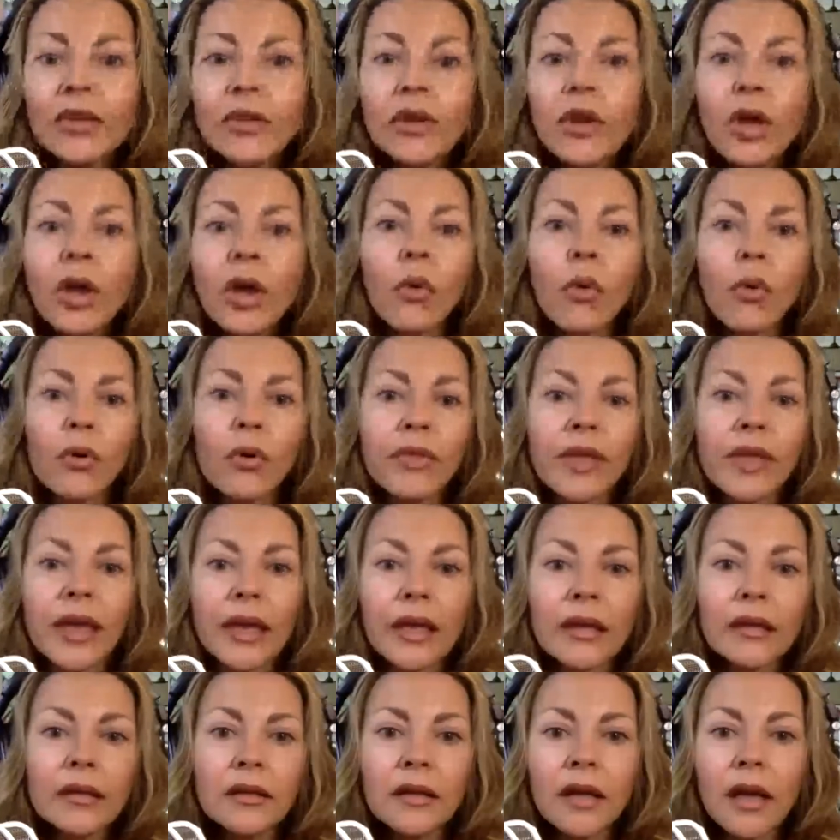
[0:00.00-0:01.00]
or they
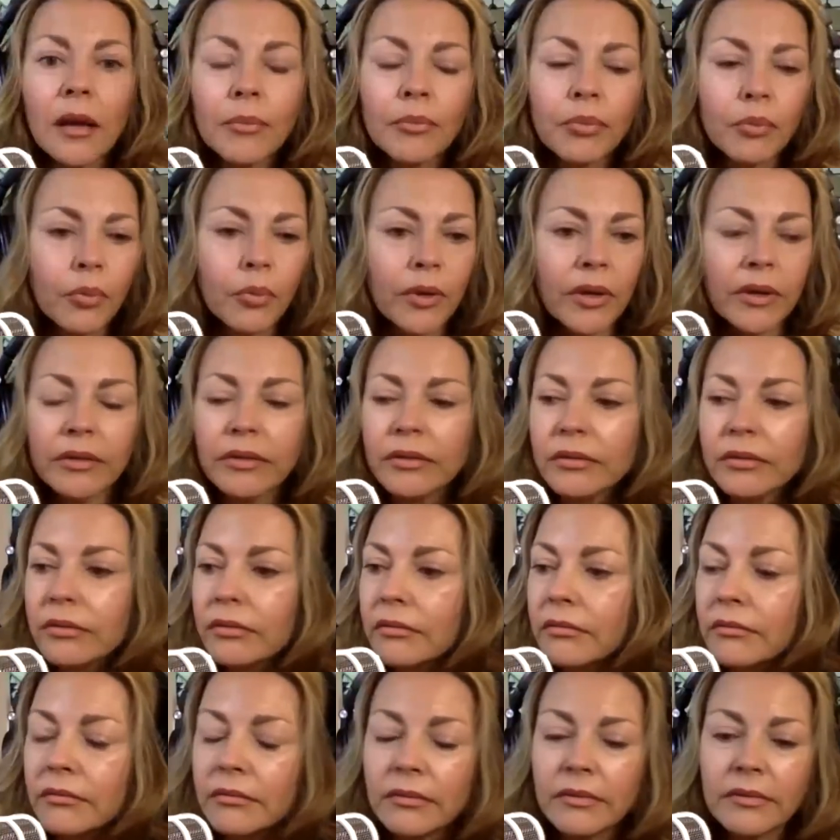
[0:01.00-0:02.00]
ended up with
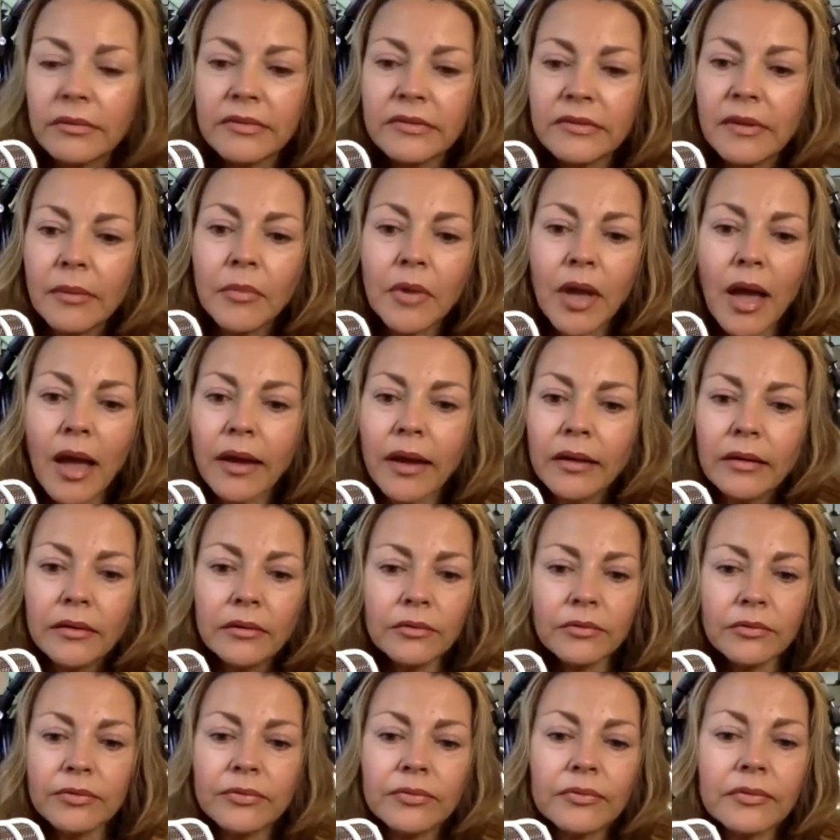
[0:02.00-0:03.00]
some kind
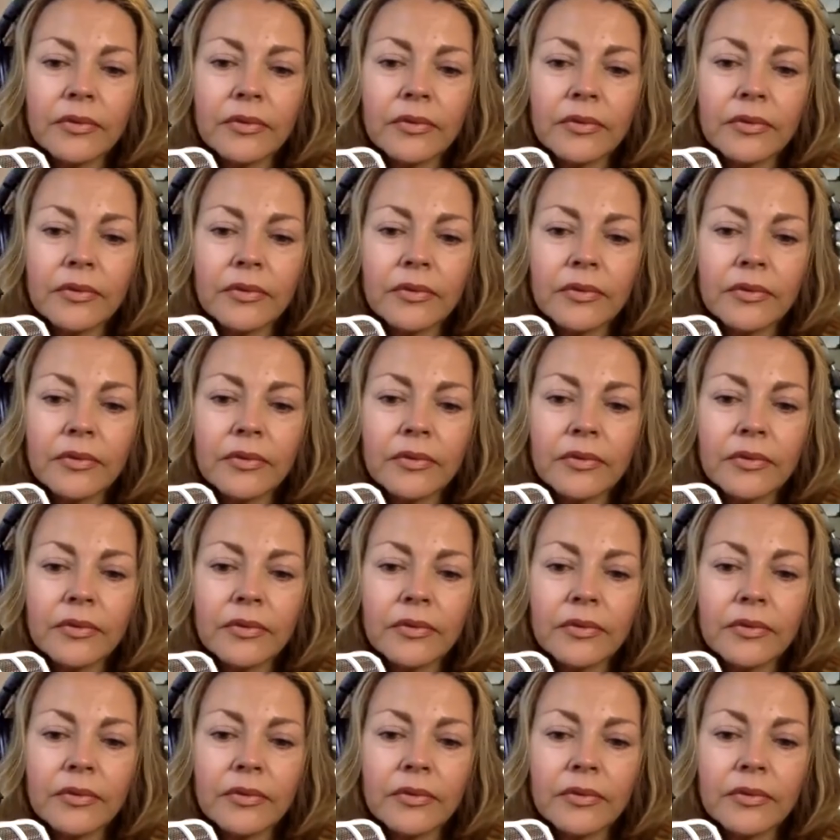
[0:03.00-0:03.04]
of